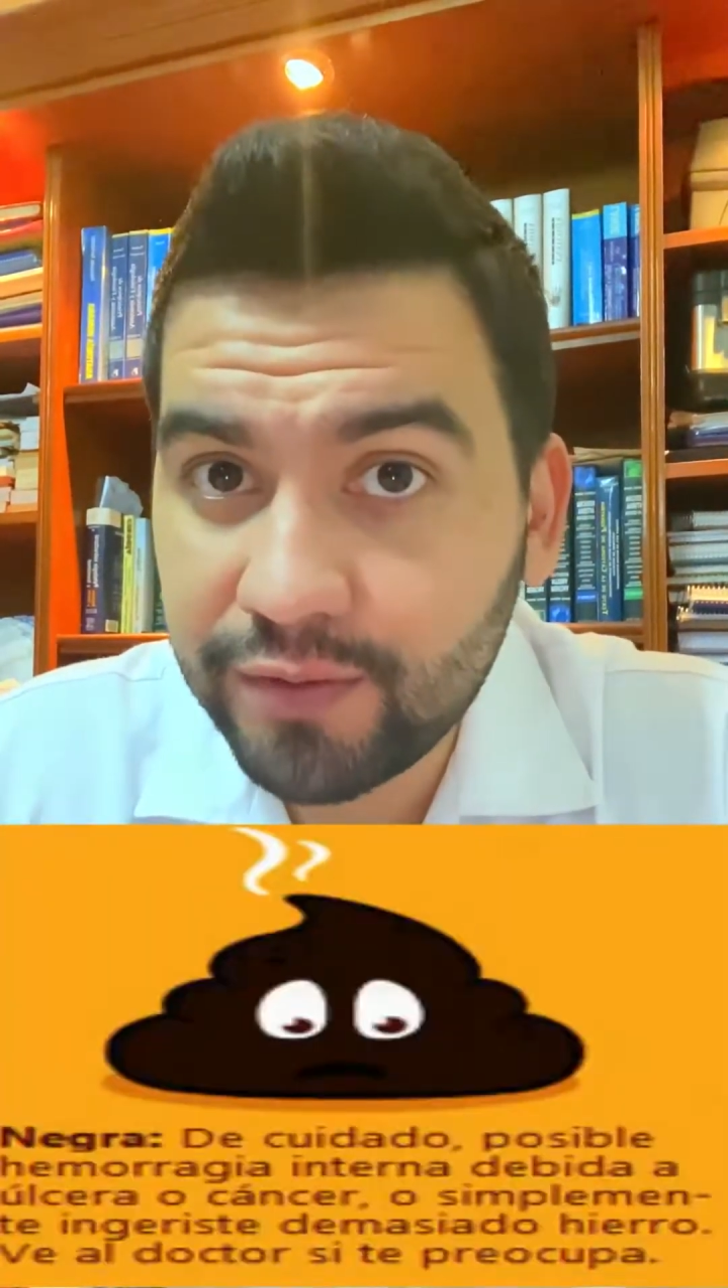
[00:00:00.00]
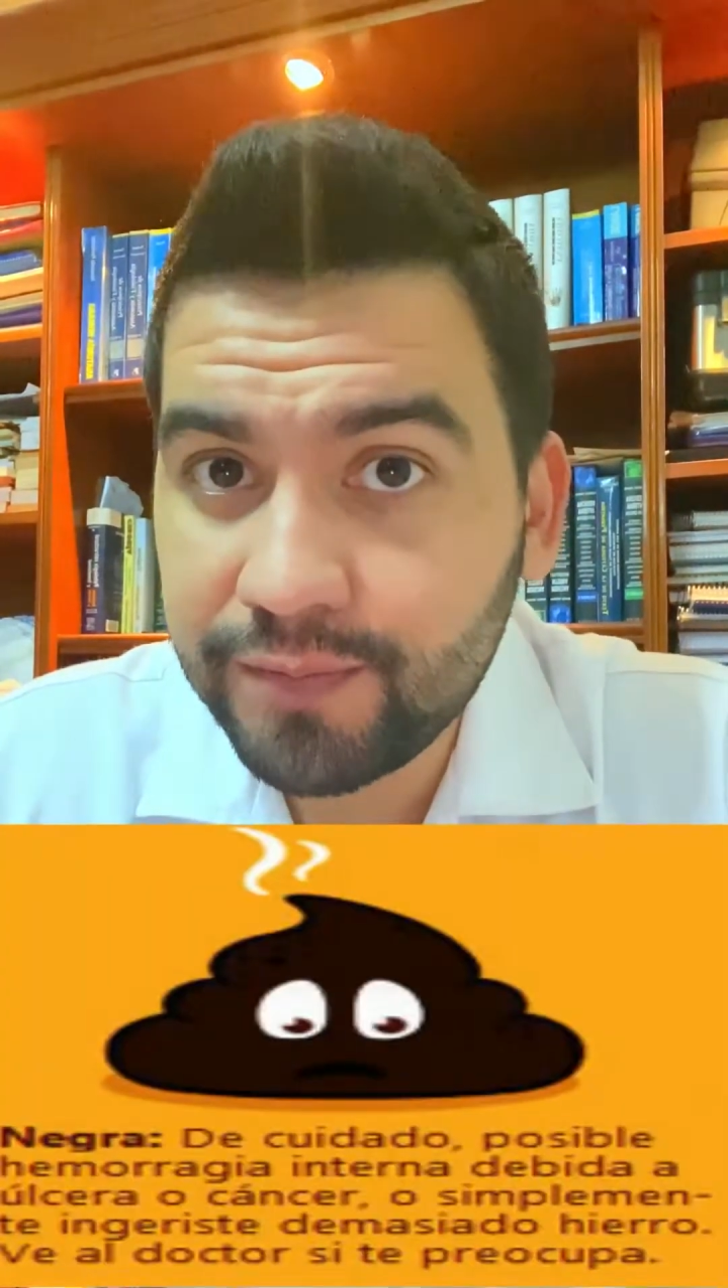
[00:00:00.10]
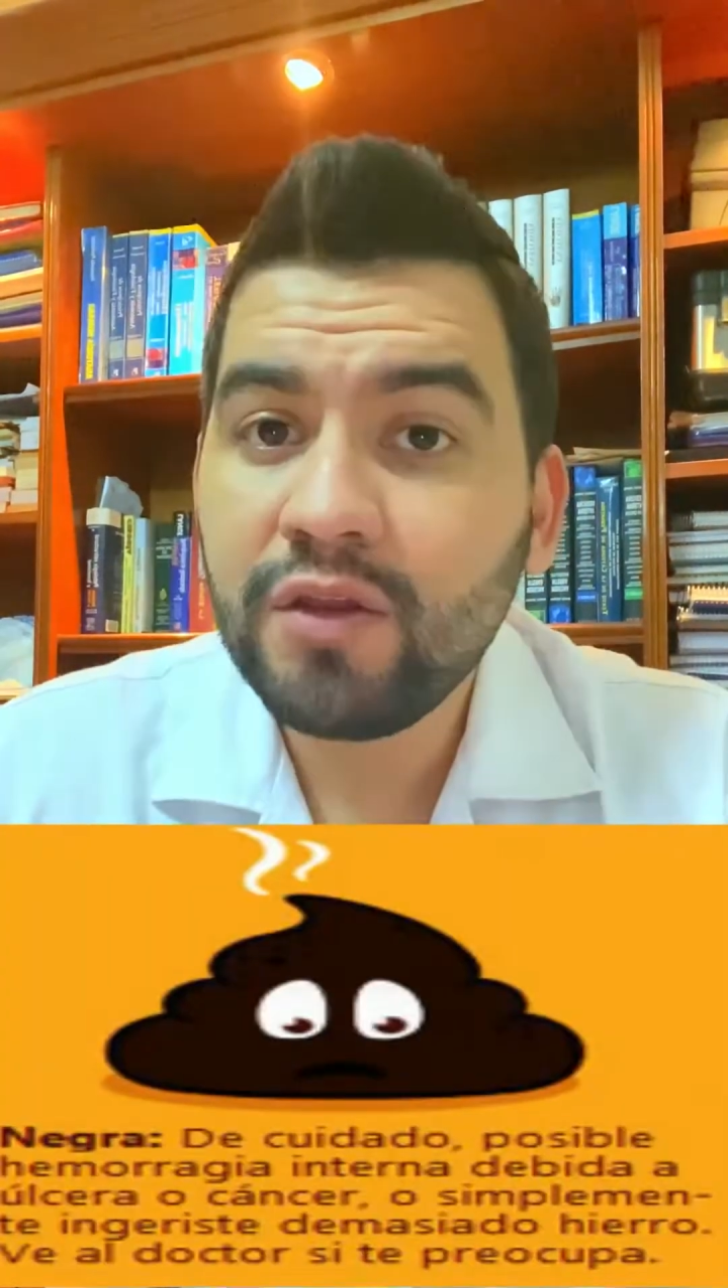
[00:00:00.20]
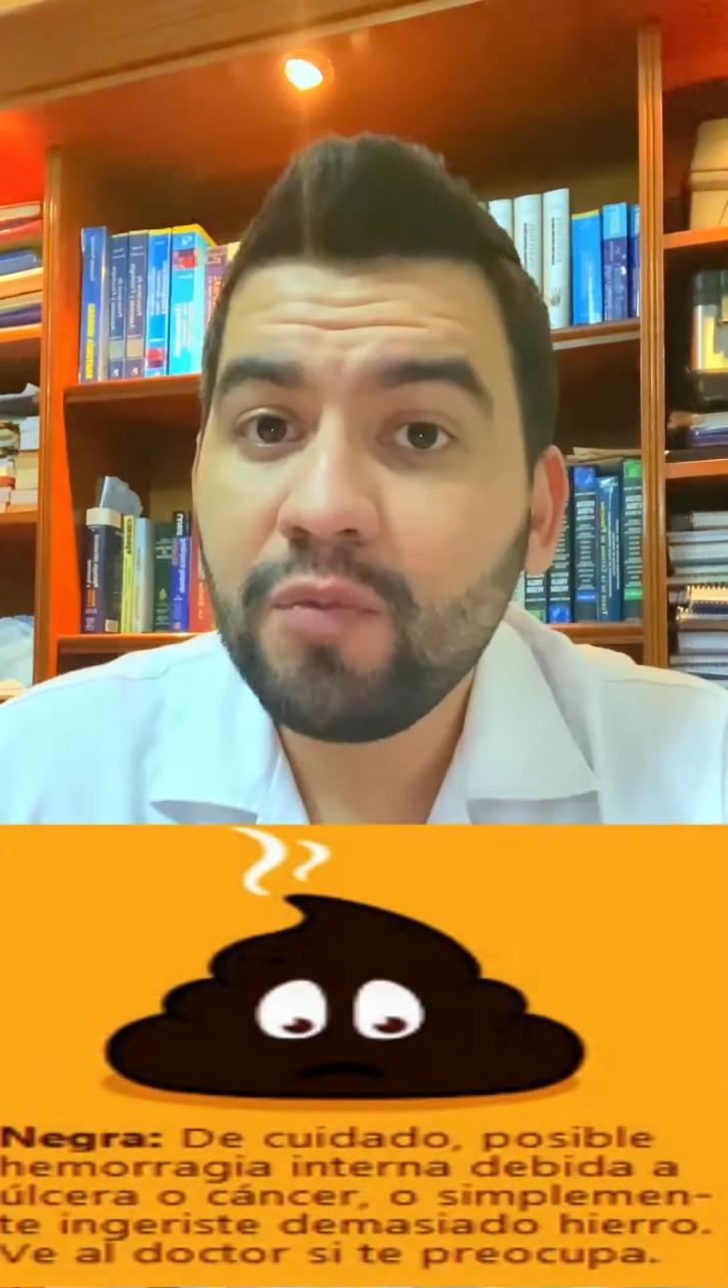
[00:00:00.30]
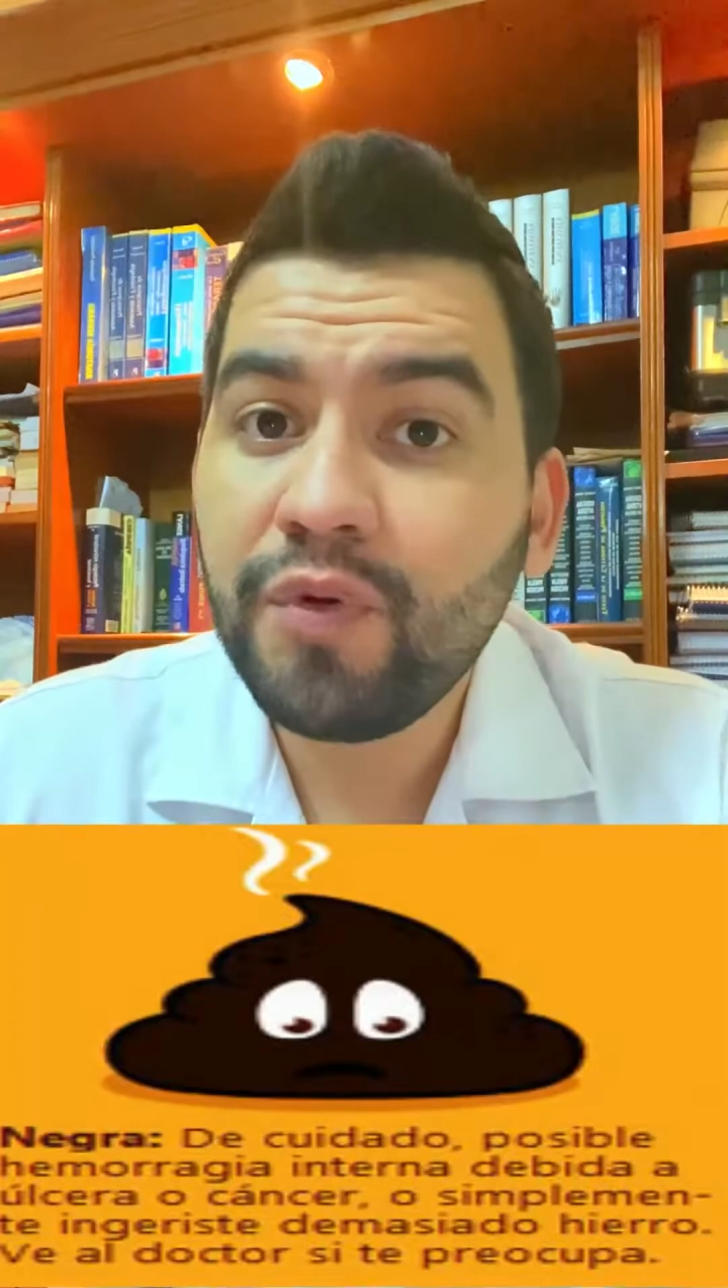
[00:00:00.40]

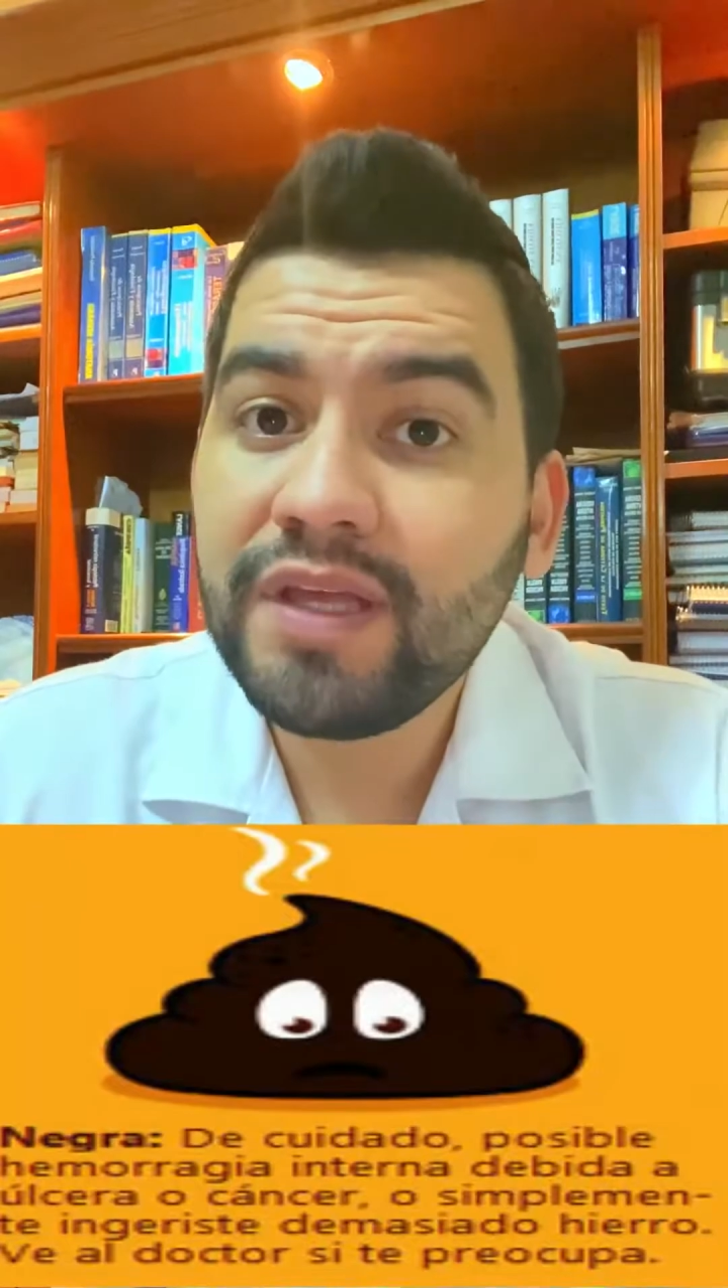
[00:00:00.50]
this can be